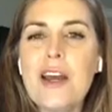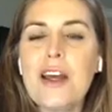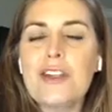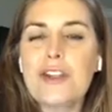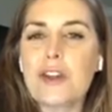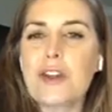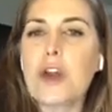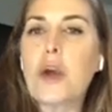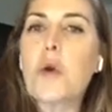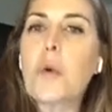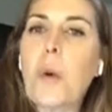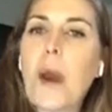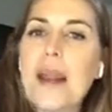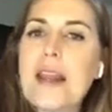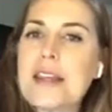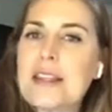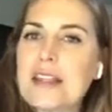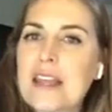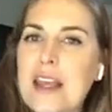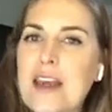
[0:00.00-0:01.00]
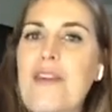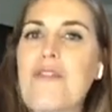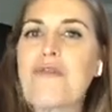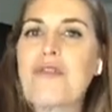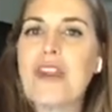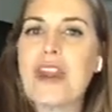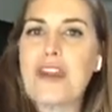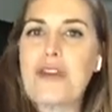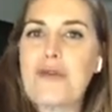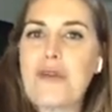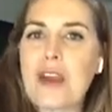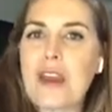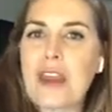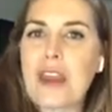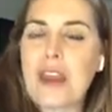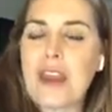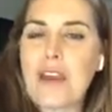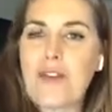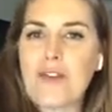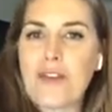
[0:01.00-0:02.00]
So the greatest gift that you can
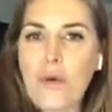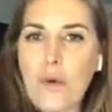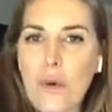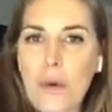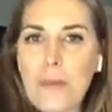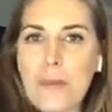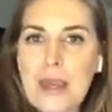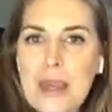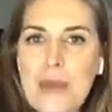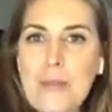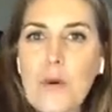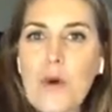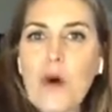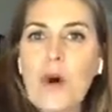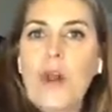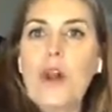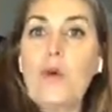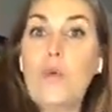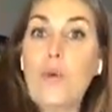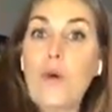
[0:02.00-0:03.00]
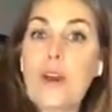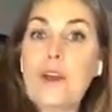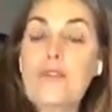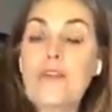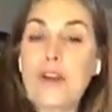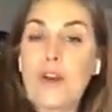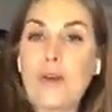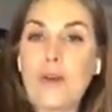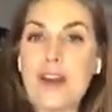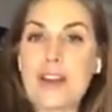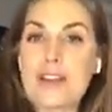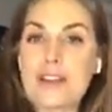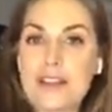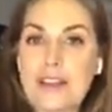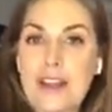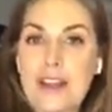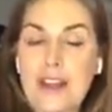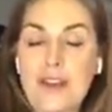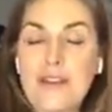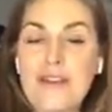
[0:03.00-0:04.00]
give your people, one of the
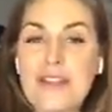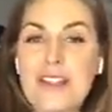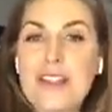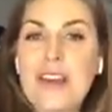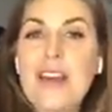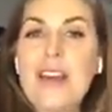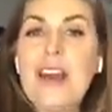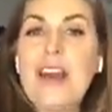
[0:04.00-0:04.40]
greatest gifts